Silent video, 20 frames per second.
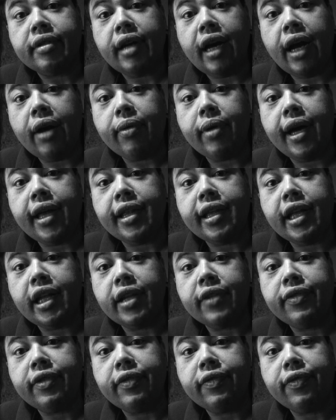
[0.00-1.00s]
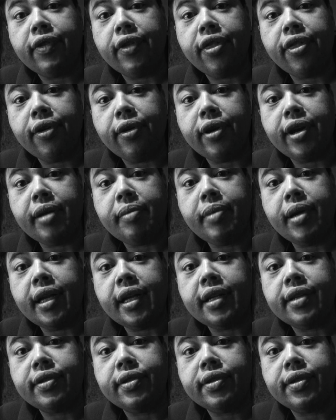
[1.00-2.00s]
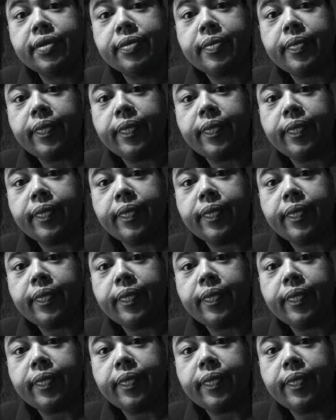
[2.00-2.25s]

ride the elephant for 30 minutes.